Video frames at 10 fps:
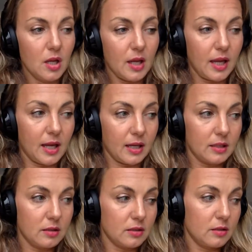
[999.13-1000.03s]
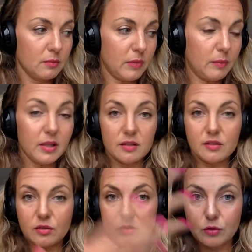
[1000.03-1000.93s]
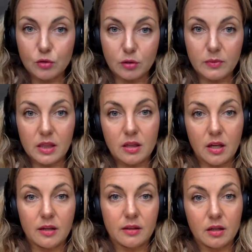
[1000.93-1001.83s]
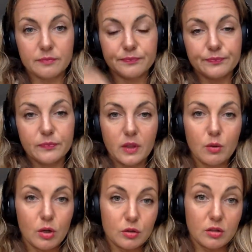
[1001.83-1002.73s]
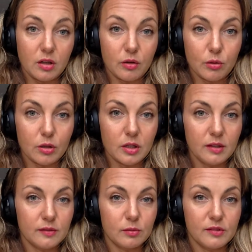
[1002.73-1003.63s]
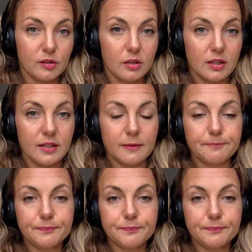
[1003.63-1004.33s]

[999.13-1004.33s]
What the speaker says: And maybe that's also a German thing, that questioning authority is always a good idea.